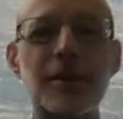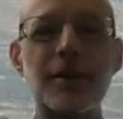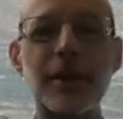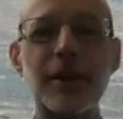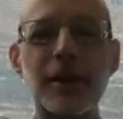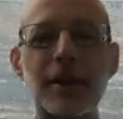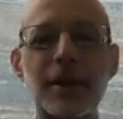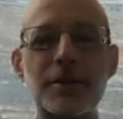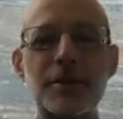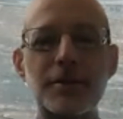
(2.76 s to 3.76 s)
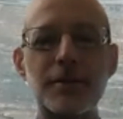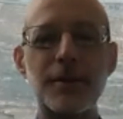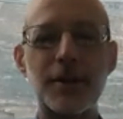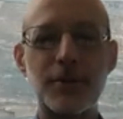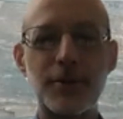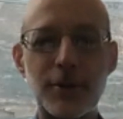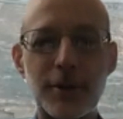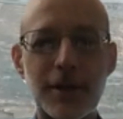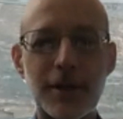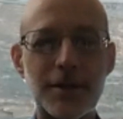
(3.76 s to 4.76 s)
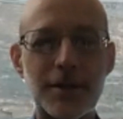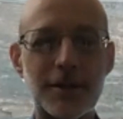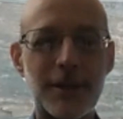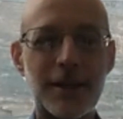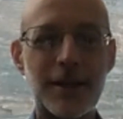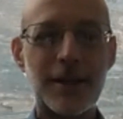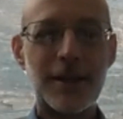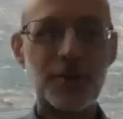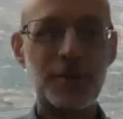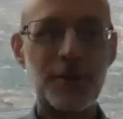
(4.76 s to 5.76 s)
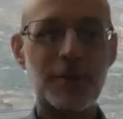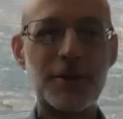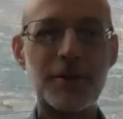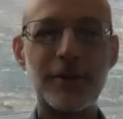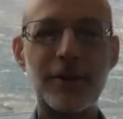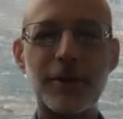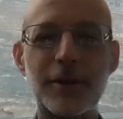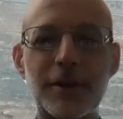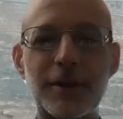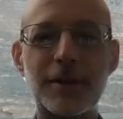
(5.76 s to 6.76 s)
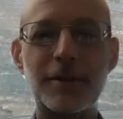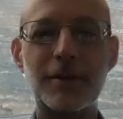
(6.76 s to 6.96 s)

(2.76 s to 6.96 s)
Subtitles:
All right, so thanks for joining us. I'm Dan Katz from University of Illinois.